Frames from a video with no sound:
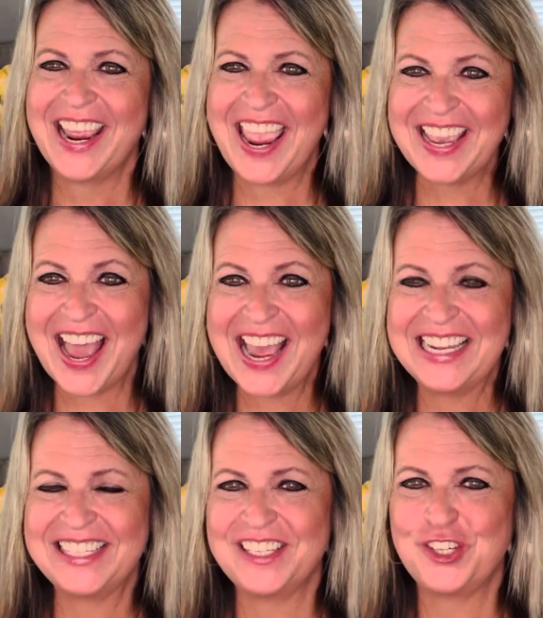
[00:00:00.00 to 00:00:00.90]
Hey
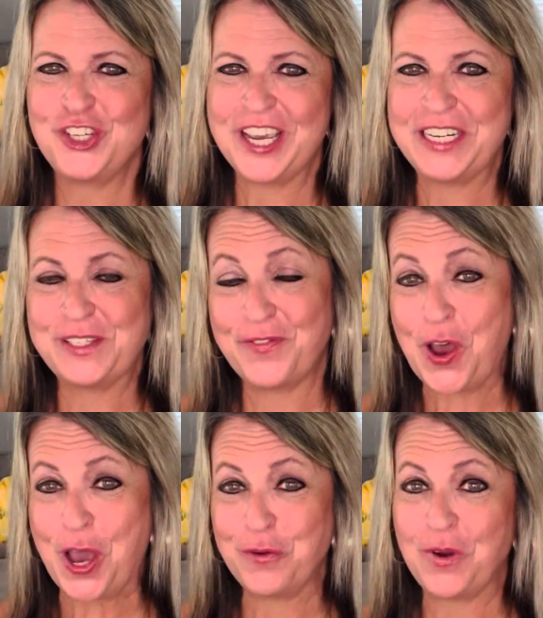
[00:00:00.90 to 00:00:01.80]
guys, it's Janice
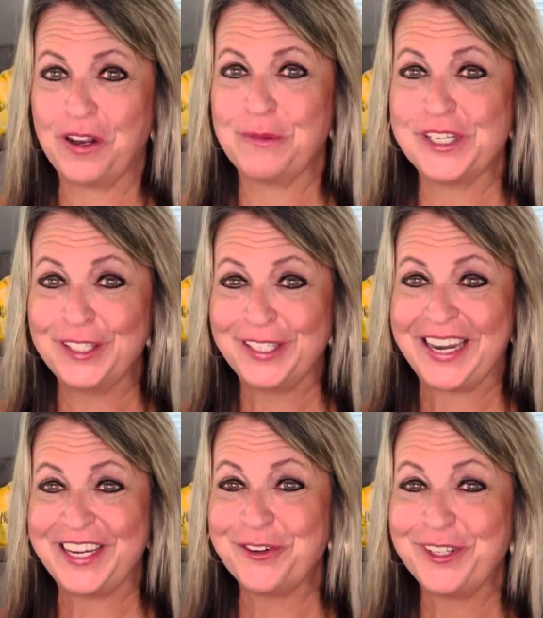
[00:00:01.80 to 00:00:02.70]
Vaughn. Welcome to
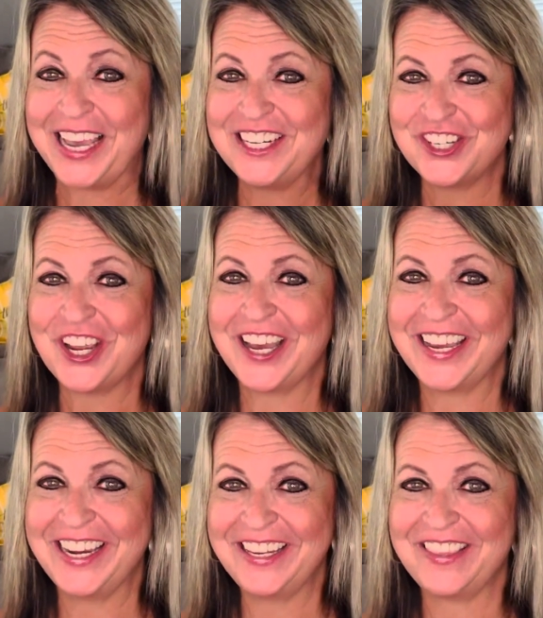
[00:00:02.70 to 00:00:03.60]
Letting Your Light
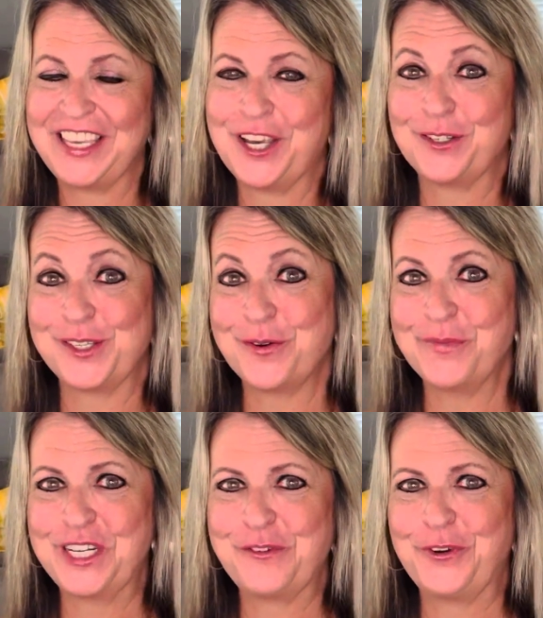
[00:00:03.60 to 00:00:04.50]
Shine. Thank you all so
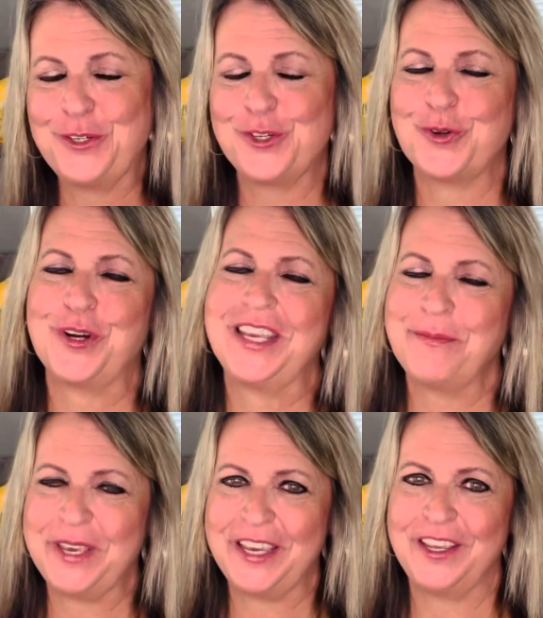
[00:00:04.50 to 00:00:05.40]
much for joining
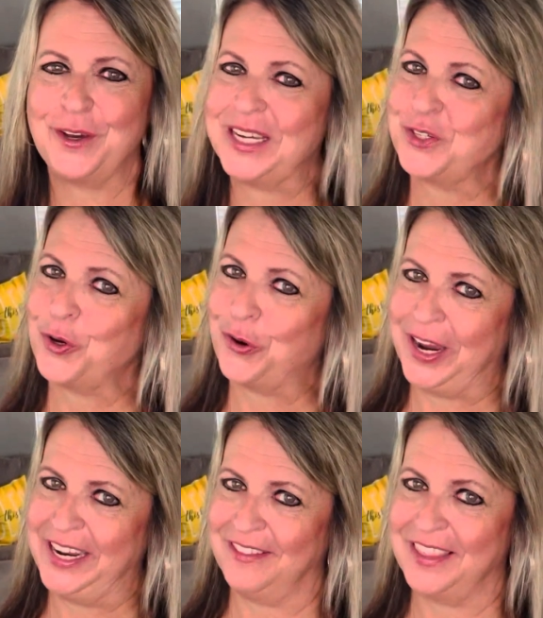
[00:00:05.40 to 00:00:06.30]
me. You guys are
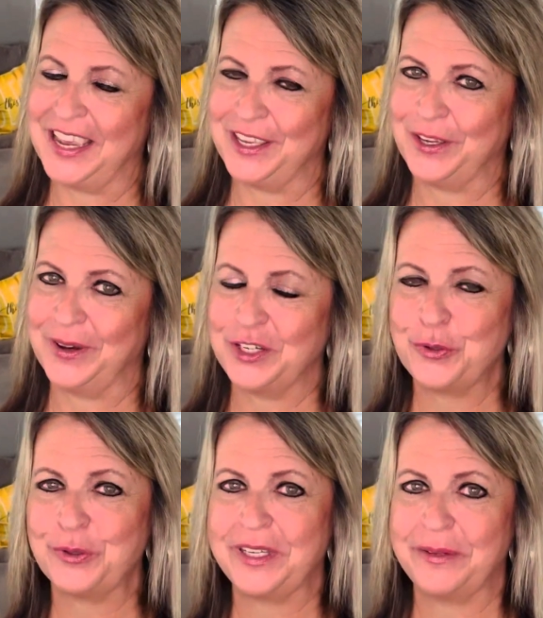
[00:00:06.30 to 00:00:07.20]
great. Thank you. I
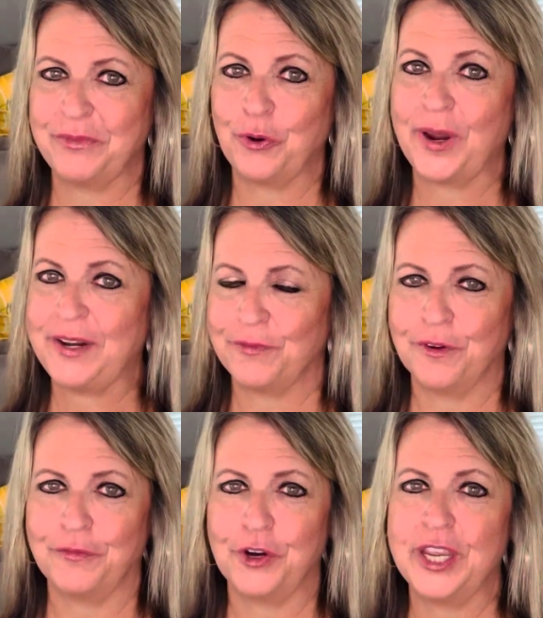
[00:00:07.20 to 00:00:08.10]
truly am grateful
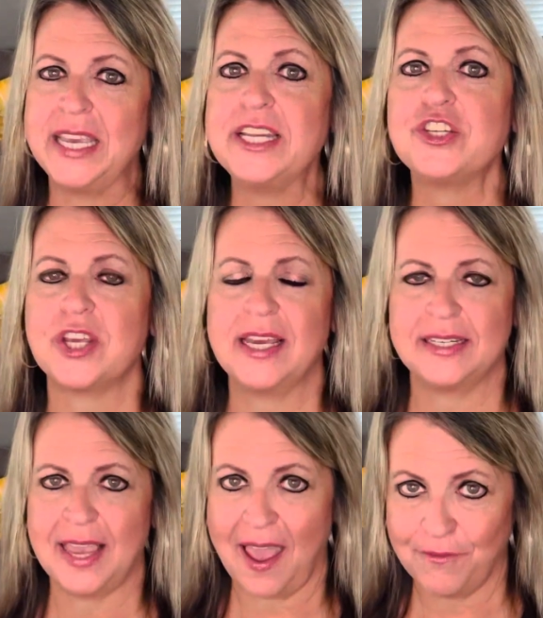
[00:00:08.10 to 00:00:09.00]
for each
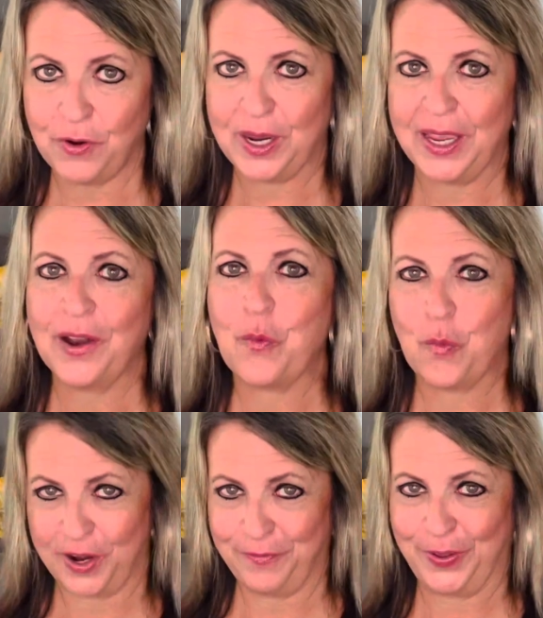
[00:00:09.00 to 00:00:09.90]
and every
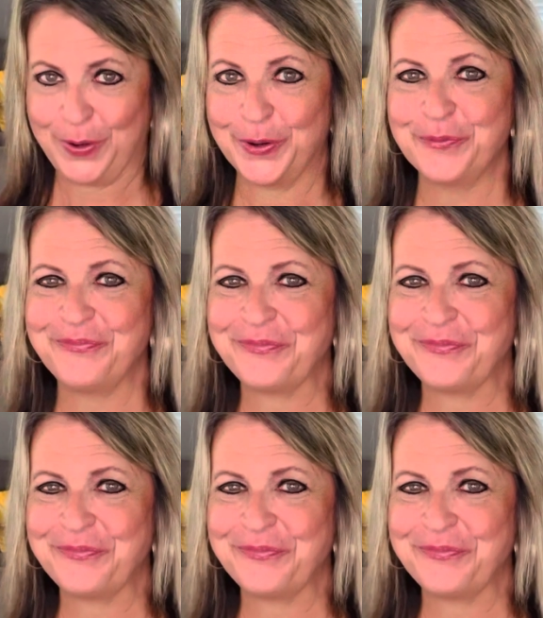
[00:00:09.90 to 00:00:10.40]
one of you.